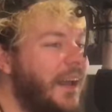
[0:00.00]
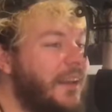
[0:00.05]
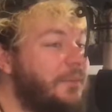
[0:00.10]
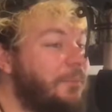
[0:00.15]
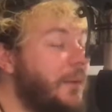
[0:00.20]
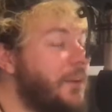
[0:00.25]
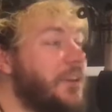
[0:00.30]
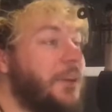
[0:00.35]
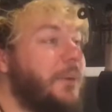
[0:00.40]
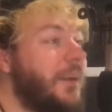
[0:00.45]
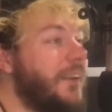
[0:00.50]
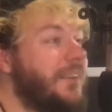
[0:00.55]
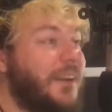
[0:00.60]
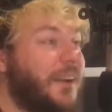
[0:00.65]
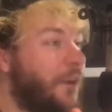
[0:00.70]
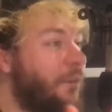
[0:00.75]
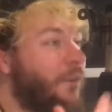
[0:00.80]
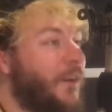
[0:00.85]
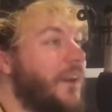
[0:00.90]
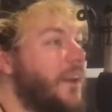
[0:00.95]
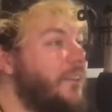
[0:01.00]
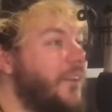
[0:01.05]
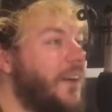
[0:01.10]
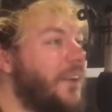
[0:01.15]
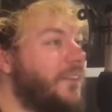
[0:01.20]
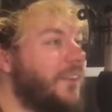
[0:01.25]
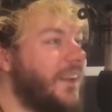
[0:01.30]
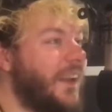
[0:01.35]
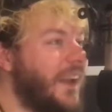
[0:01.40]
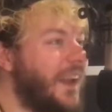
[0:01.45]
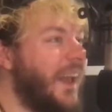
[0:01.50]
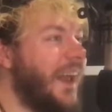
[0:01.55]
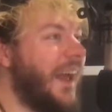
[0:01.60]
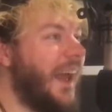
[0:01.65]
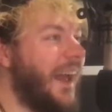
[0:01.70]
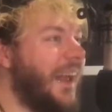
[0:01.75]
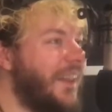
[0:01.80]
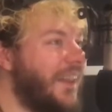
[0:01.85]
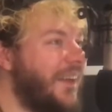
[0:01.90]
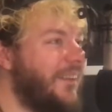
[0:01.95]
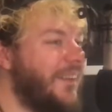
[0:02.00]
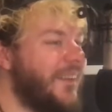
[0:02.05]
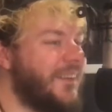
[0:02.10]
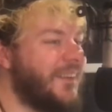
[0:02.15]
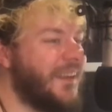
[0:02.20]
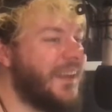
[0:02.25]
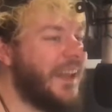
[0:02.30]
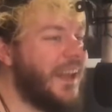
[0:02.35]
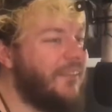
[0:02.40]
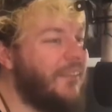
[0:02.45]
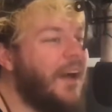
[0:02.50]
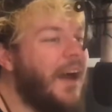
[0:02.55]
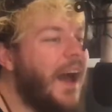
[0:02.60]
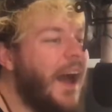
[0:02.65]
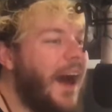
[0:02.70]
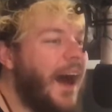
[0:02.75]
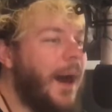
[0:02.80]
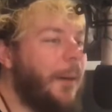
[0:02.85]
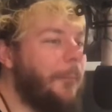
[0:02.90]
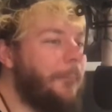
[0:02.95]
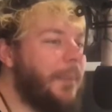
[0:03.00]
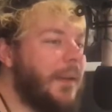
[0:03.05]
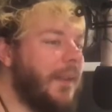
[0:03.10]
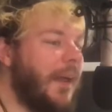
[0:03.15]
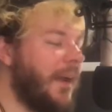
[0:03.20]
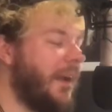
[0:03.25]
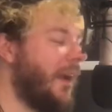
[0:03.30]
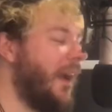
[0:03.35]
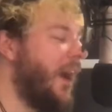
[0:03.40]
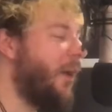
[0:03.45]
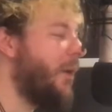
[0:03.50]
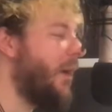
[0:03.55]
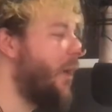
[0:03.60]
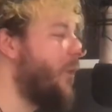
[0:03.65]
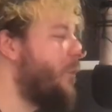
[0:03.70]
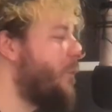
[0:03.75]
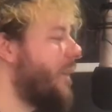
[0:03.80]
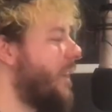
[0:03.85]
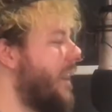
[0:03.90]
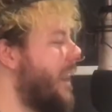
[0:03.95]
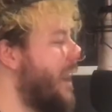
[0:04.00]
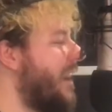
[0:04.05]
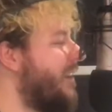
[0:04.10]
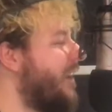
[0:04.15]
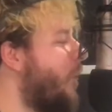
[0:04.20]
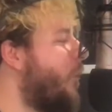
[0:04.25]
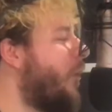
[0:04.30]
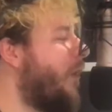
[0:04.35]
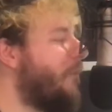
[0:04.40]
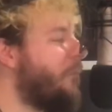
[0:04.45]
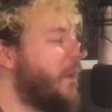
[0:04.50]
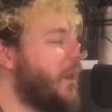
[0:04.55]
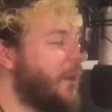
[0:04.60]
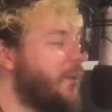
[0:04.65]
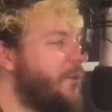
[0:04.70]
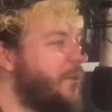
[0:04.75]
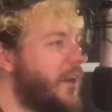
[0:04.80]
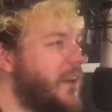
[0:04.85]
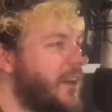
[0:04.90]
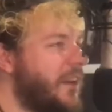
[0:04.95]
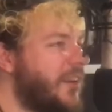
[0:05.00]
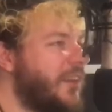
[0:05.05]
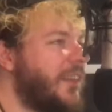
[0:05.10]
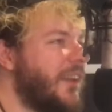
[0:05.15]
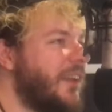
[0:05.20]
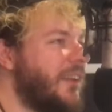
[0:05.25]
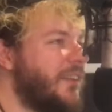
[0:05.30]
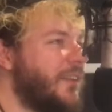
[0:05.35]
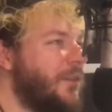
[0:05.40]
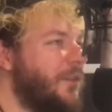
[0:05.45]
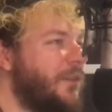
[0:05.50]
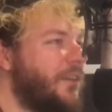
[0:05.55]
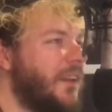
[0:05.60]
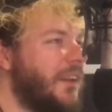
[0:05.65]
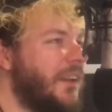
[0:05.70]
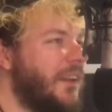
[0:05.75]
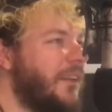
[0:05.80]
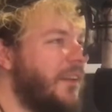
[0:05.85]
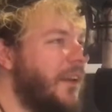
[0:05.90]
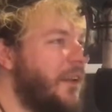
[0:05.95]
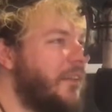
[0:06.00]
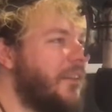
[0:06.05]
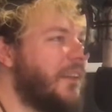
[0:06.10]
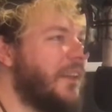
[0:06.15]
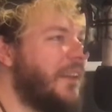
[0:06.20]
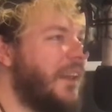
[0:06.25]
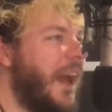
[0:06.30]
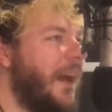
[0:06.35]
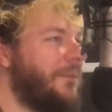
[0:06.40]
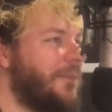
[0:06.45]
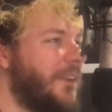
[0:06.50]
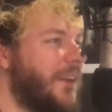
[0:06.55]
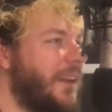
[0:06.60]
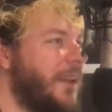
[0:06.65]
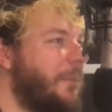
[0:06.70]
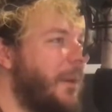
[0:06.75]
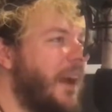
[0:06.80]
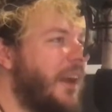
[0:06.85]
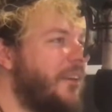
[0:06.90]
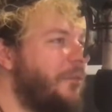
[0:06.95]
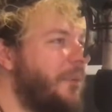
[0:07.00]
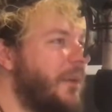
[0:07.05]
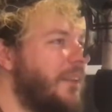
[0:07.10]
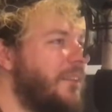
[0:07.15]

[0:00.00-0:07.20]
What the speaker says: Especially when it's like a friend of ours who like, there we send them. But like over the years, like what have been the funniest things you've seen captured in the back of